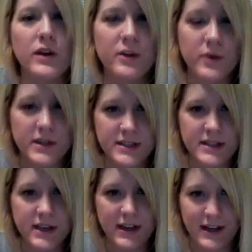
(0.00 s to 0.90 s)
of the questions
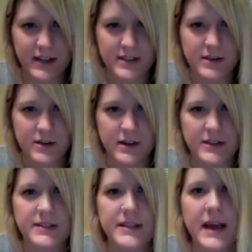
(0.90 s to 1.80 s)
that Clyde answered
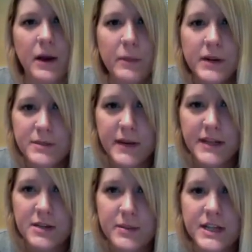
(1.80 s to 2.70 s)
is, how much
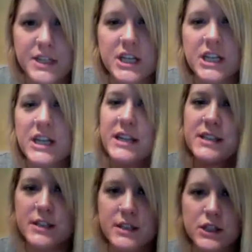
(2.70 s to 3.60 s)
masturbation
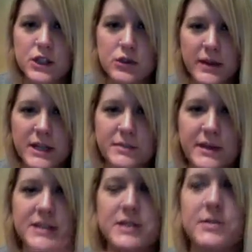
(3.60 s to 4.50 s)
is too much
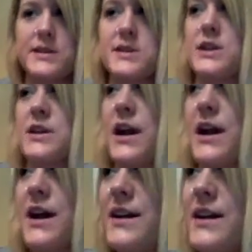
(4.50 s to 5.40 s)
masturbation?
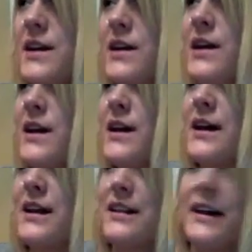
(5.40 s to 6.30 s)
And
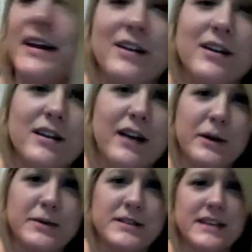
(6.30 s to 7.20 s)
like her,
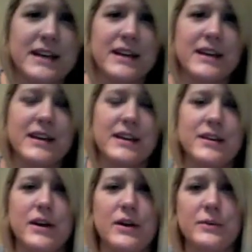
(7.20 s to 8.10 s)
I would say,
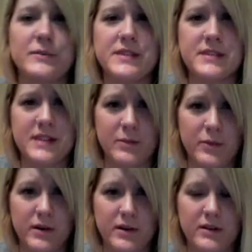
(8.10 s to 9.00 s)
stop
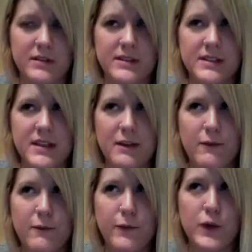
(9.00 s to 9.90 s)
when it hurts.
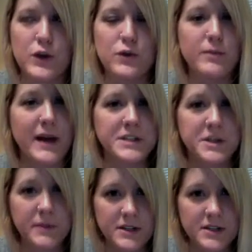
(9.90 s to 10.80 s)
If you
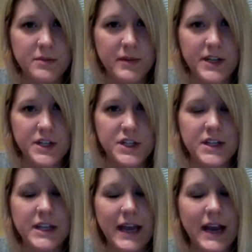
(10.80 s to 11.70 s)
masturbate too much,
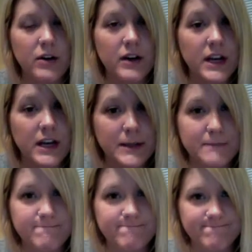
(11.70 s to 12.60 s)
the
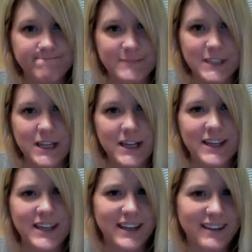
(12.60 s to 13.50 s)
area
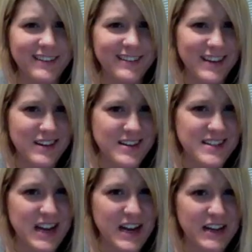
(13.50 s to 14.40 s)
can get a little
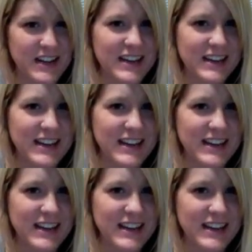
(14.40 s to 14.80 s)
irritated. It